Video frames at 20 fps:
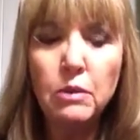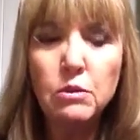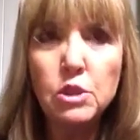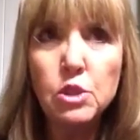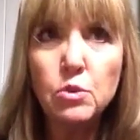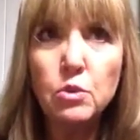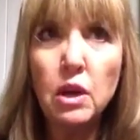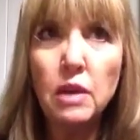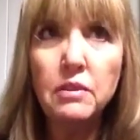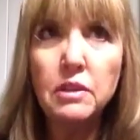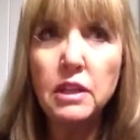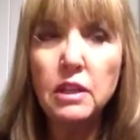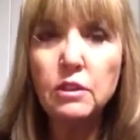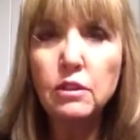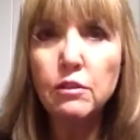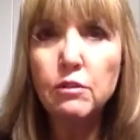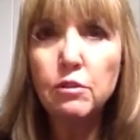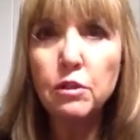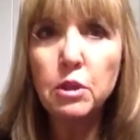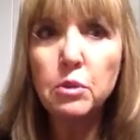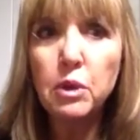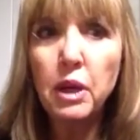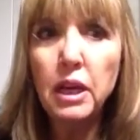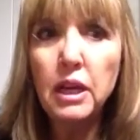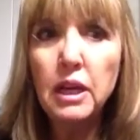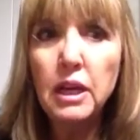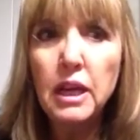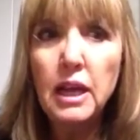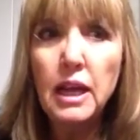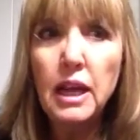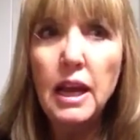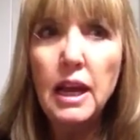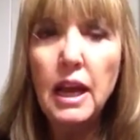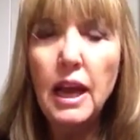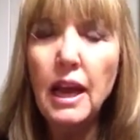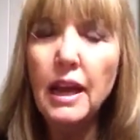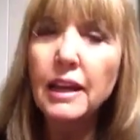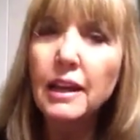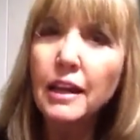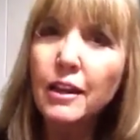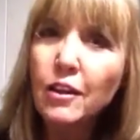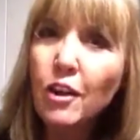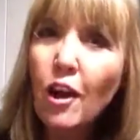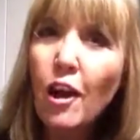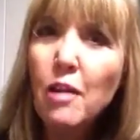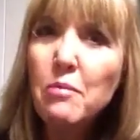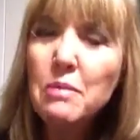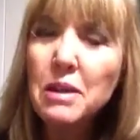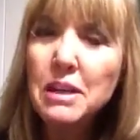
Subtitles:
I was driving down the freeway, and I caught